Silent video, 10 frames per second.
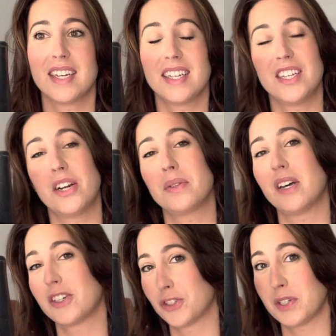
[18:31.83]

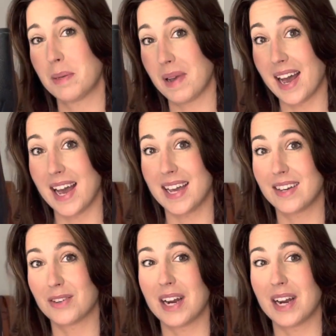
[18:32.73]
luxury bag or